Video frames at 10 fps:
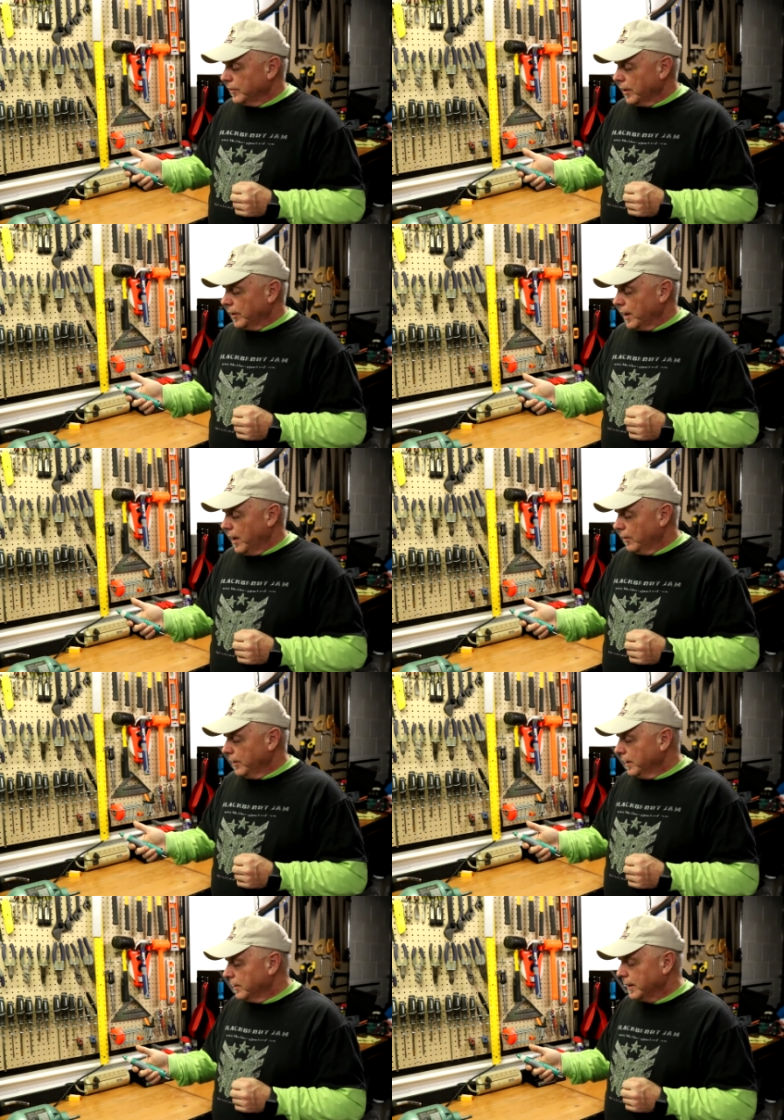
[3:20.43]
turn it
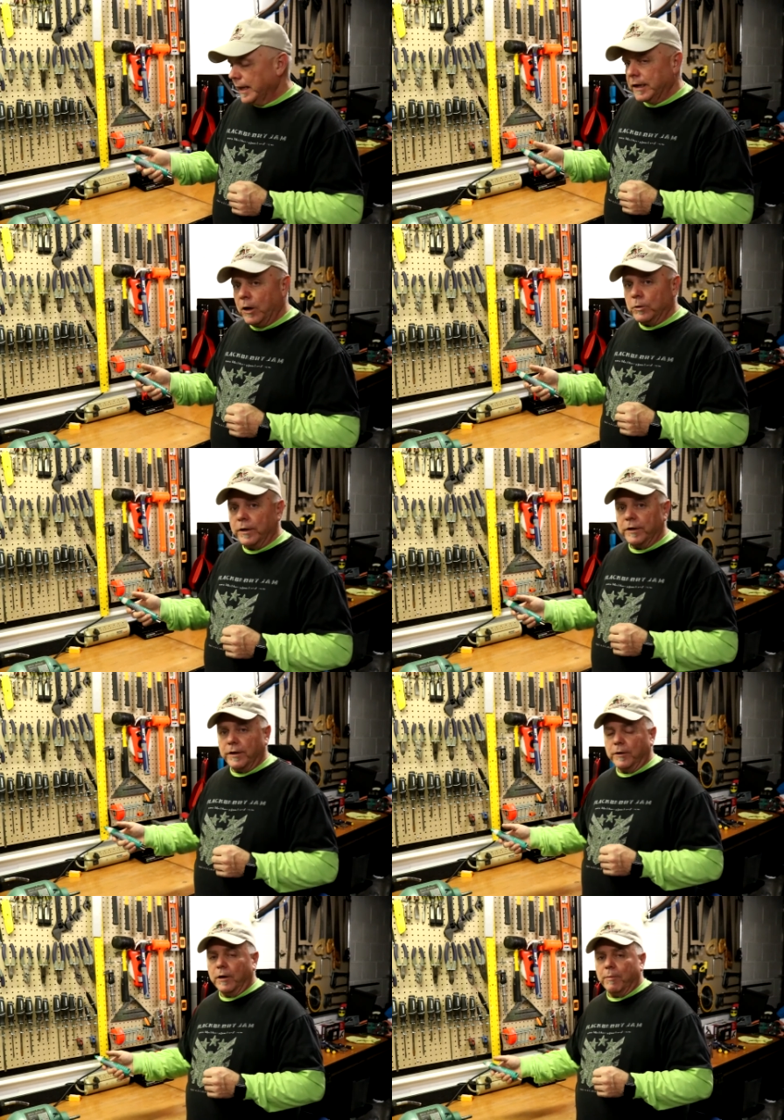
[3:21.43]
on and hold it
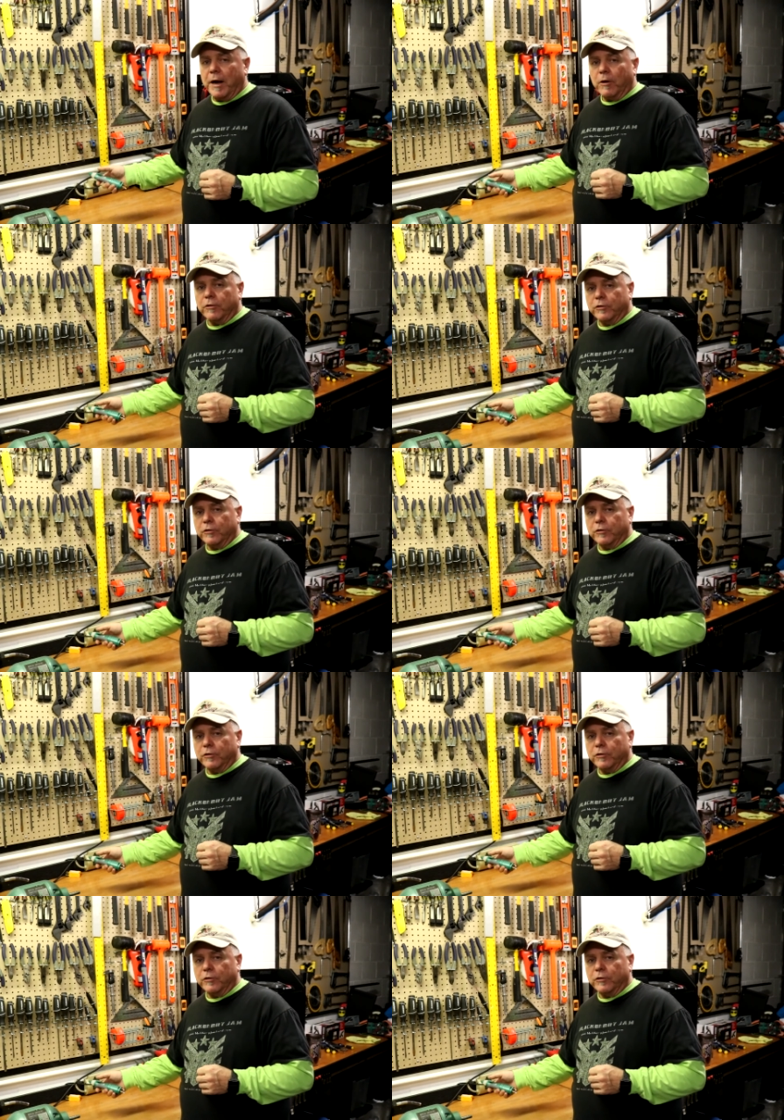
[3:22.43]
near a power